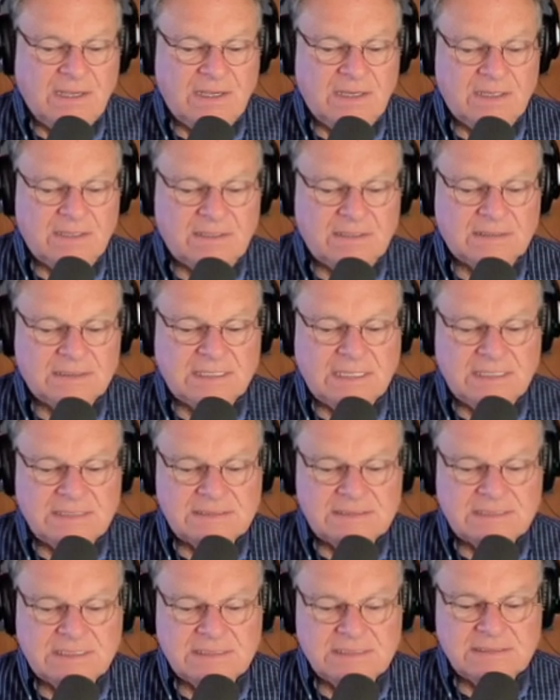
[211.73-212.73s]

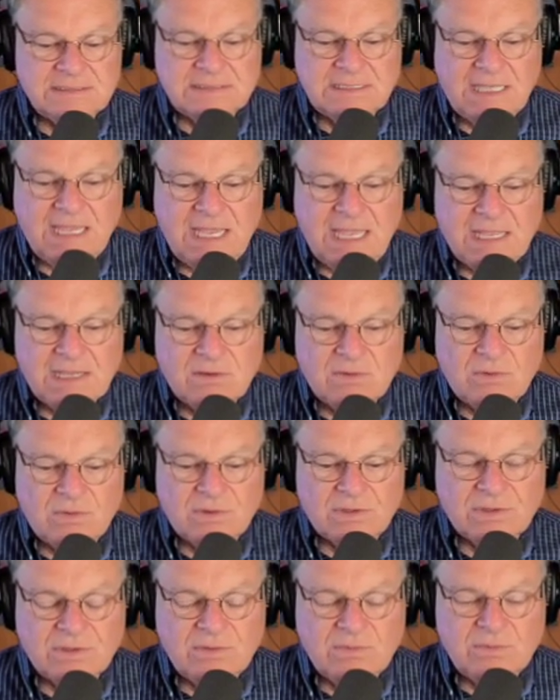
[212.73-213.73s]
against his gag
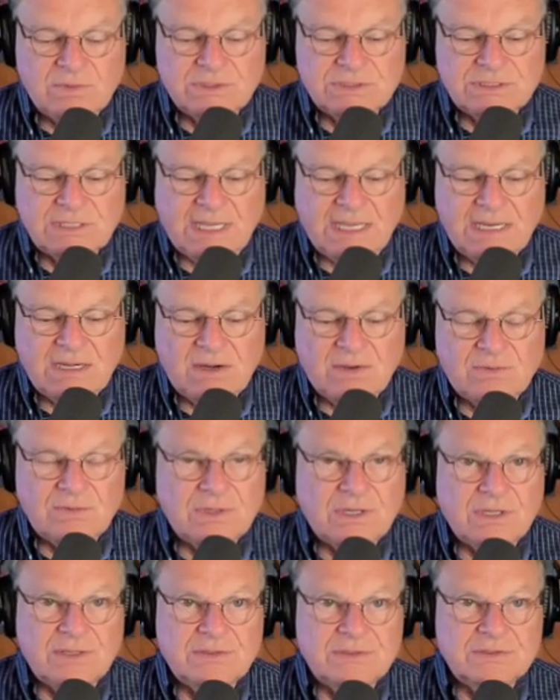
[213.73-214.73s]
order, which I don't
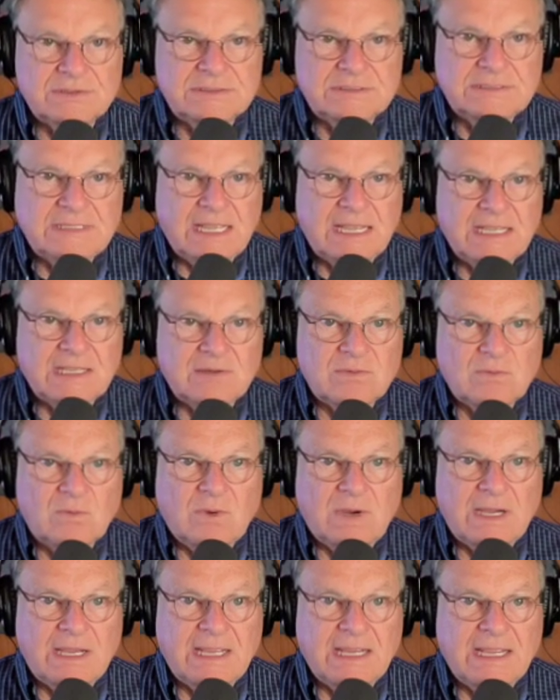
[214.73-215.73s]
understand
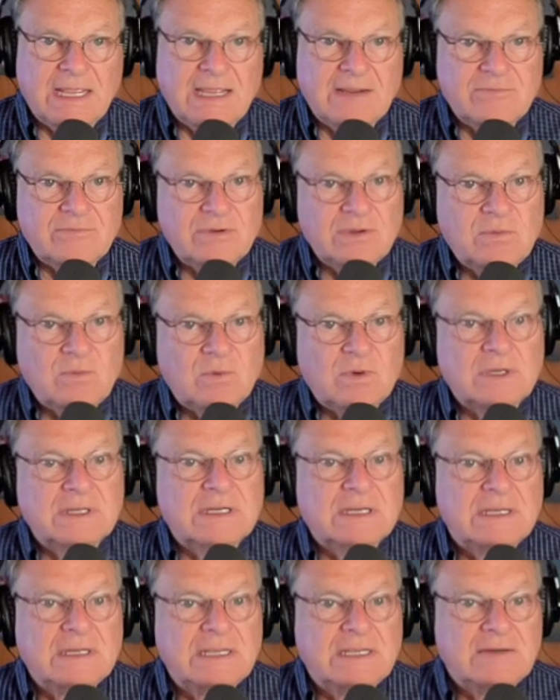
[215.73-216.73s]
why
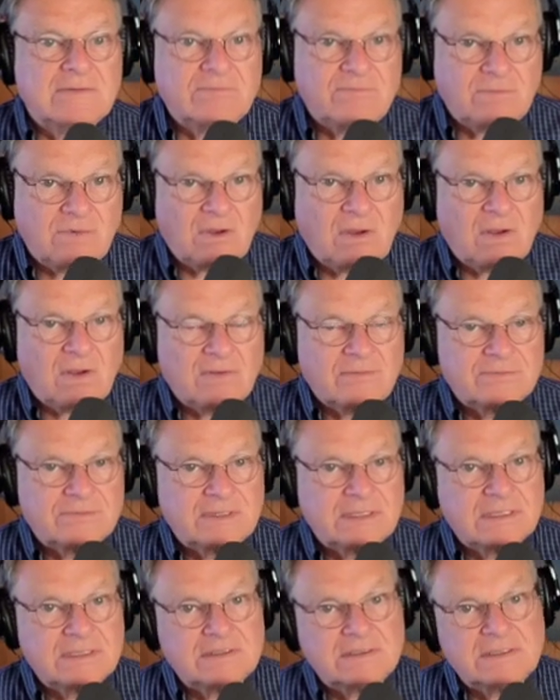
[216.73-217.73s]
everyone involved
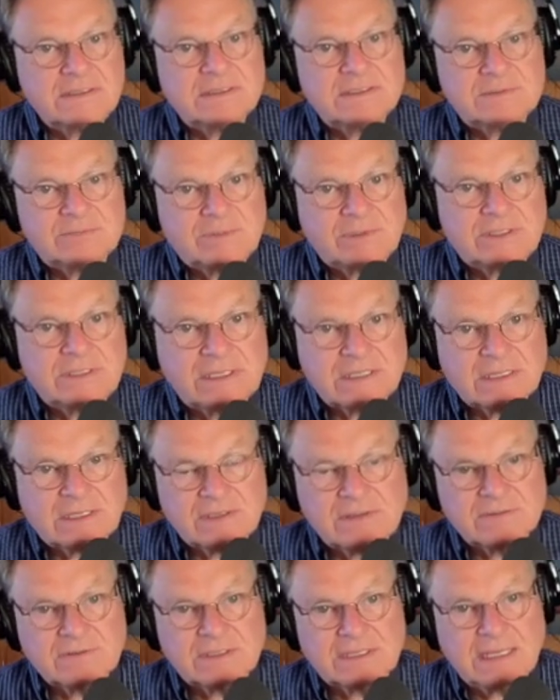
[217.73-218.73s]
in this
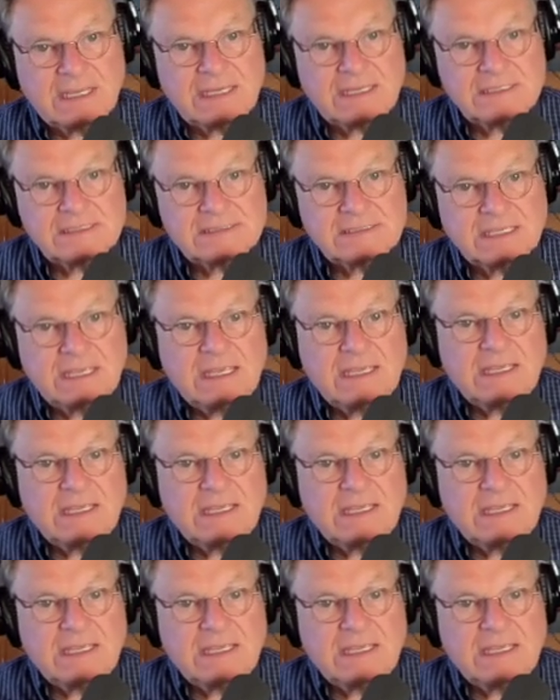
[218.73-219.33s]
particular case